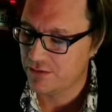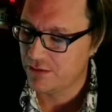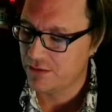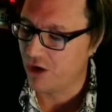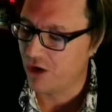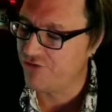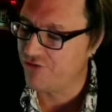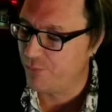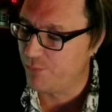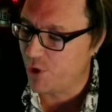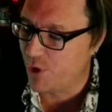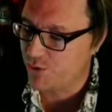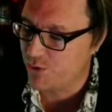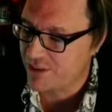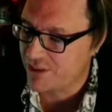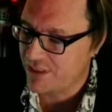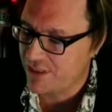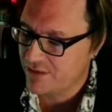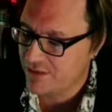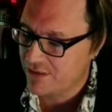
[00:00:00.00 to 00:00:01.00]
of
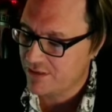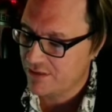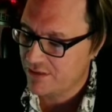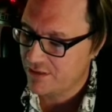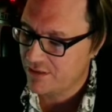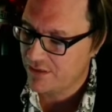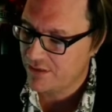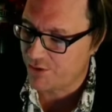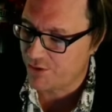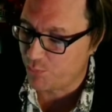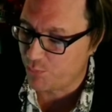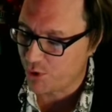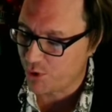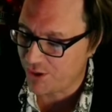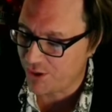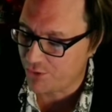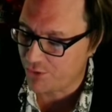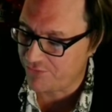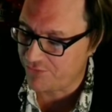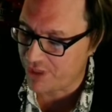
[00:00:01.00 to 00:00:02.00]
Moses, the
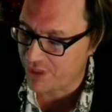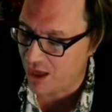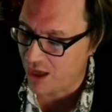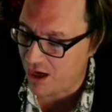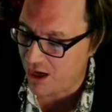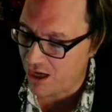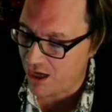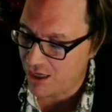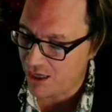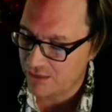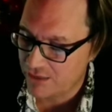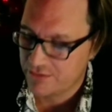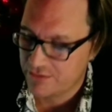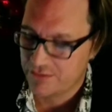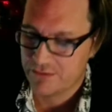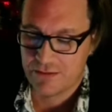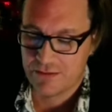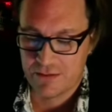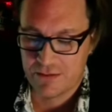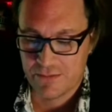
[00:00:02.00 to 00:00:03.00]
bringer of law,
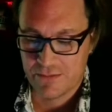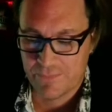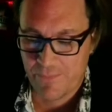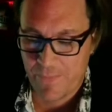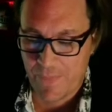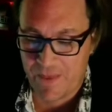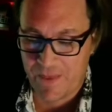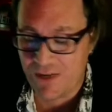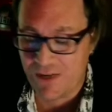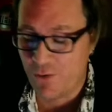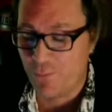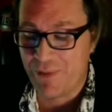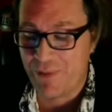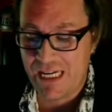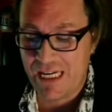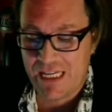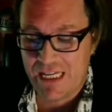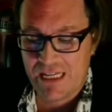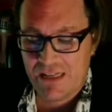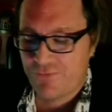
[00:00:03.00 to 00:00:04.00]
the
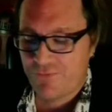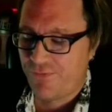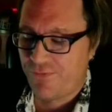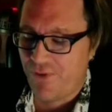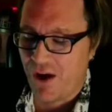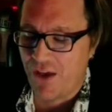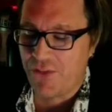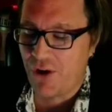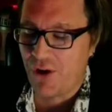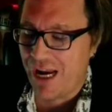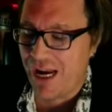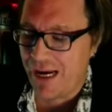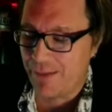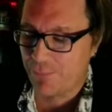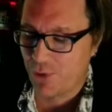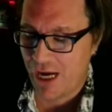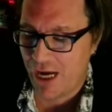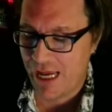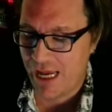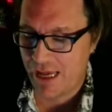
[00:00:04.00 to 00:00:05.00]
obedient father
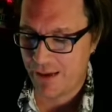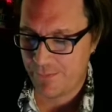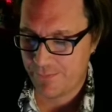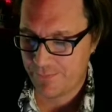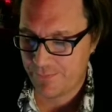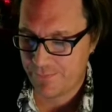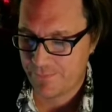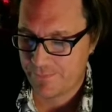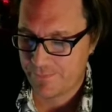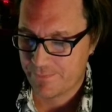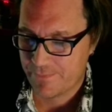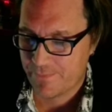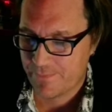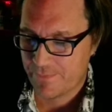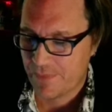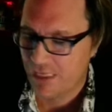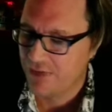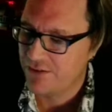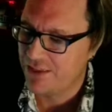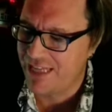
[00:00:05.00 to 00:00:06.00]
Abraham,
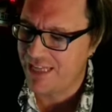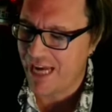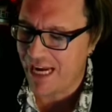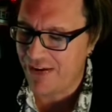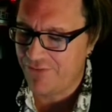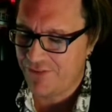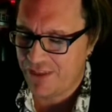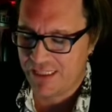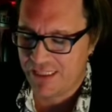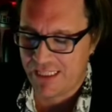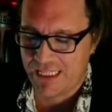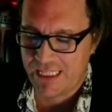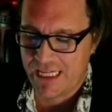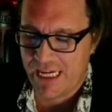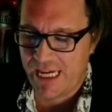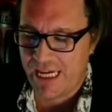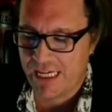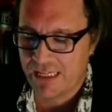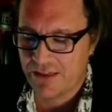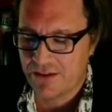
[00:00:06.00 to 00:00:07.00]
David the
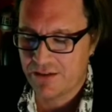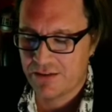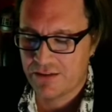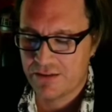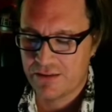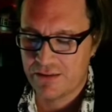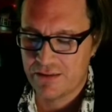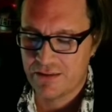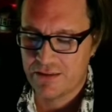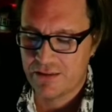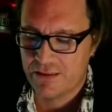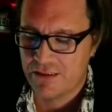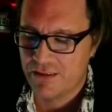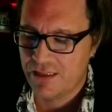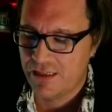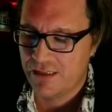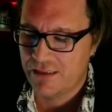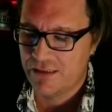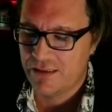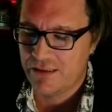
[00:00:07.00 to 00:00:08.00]
king,
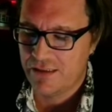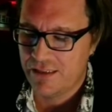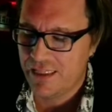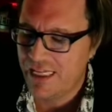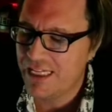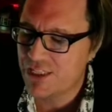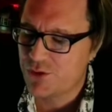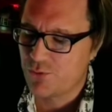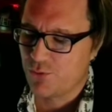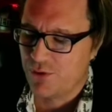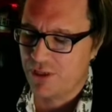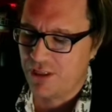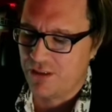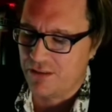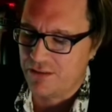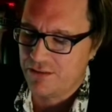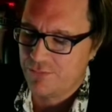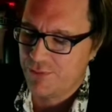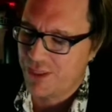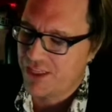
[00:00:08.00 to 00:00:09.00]

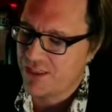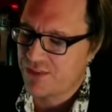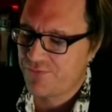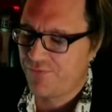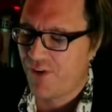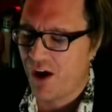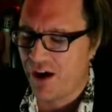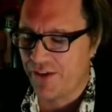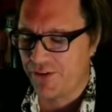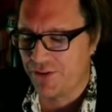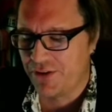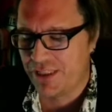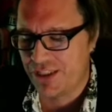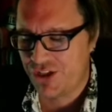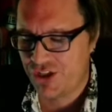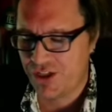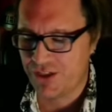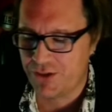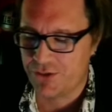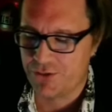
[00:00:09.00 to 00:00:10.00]
Israel with his father and
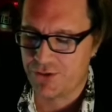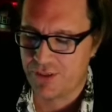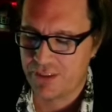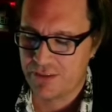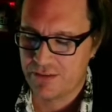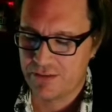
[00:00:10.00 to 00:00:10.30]
children,